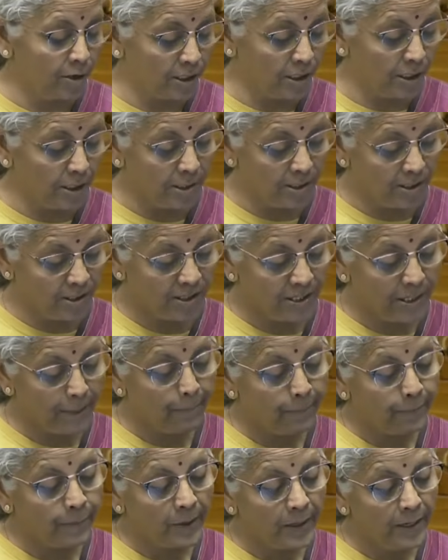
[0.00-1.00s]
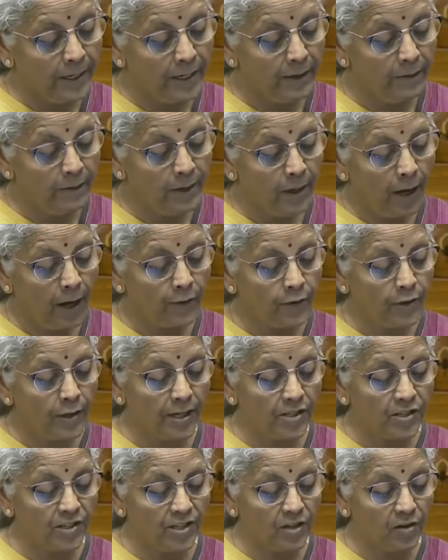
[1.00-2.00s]
update their returns
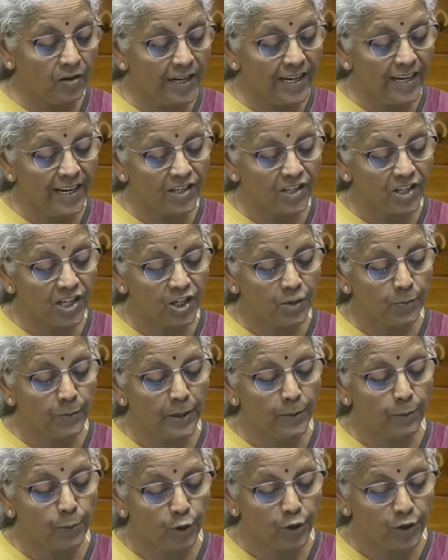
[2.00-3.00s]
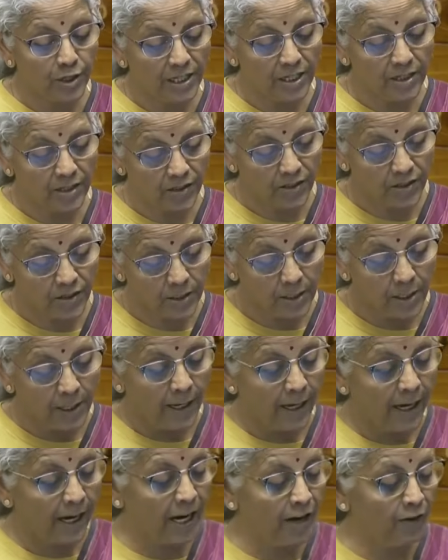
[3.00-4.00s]
even after the assessment proceedings
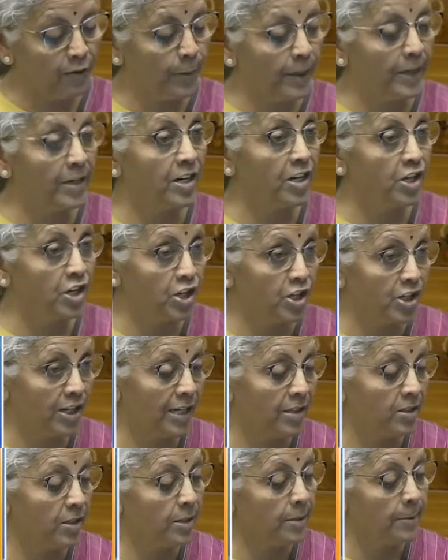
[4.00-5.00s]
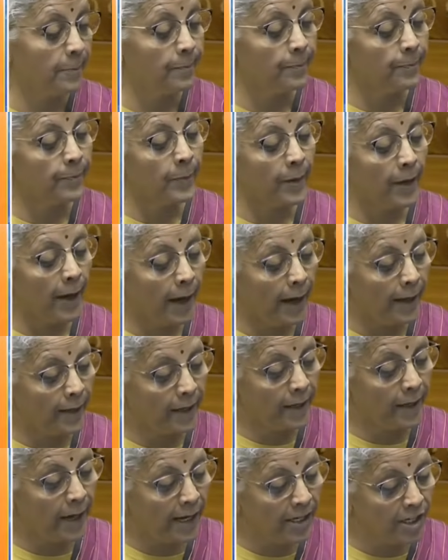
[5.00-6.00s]
have been initiated,
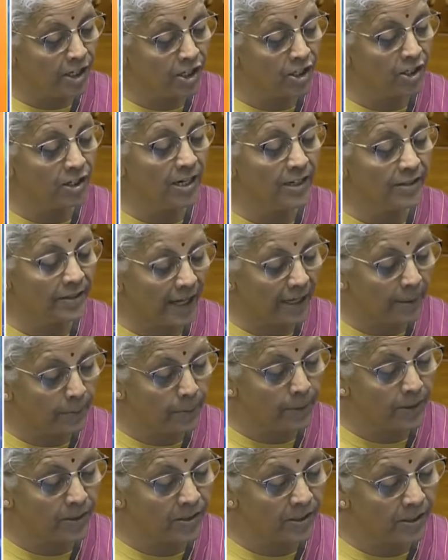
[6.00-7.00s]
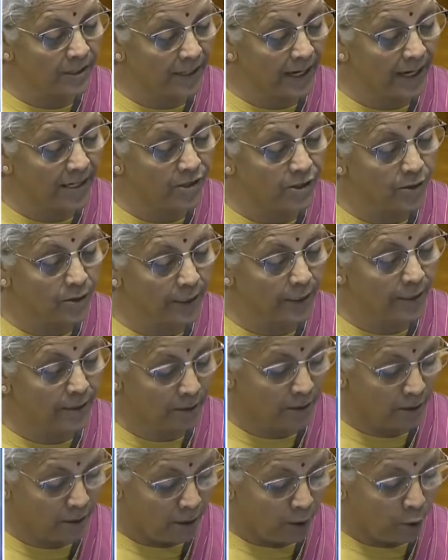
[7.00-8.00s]
and an additional 10% tax
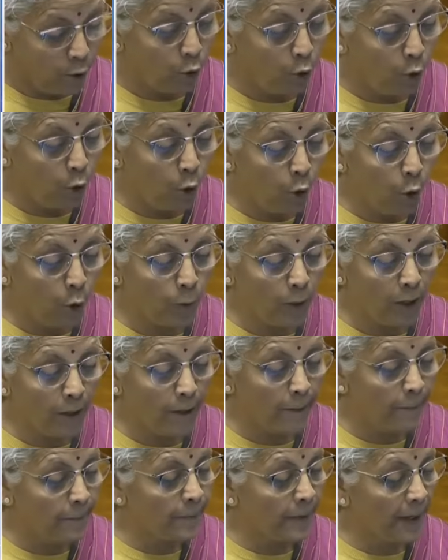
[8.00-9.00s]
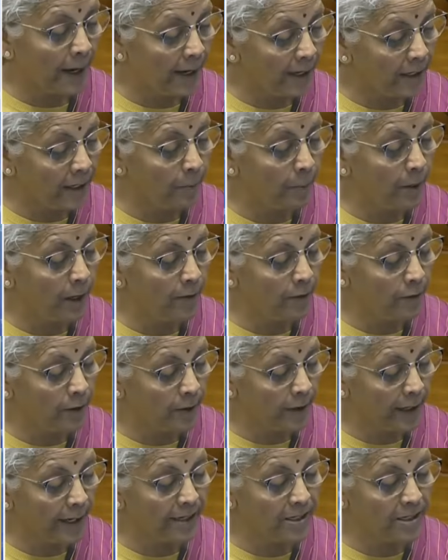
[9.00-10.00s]
rate over and
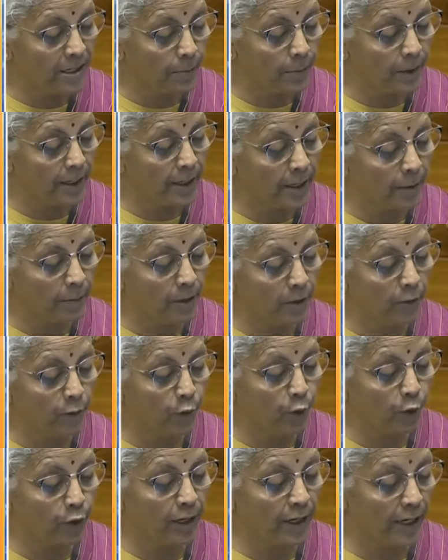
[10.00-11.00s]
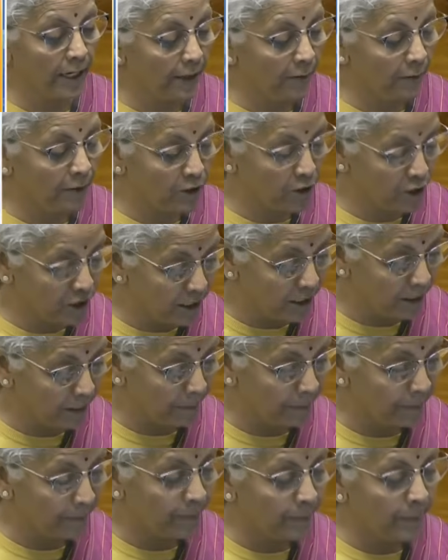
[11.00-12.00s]
above the rate applicable for the relevant
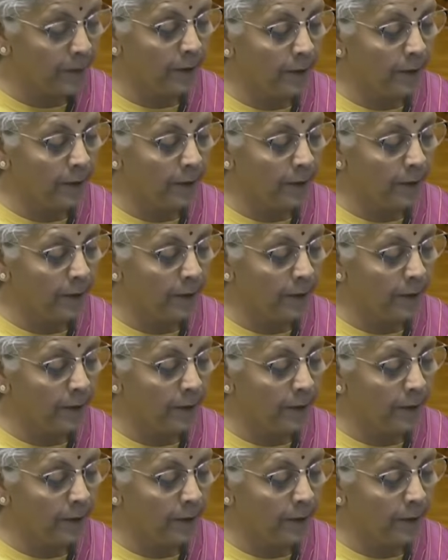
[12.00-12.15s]
year.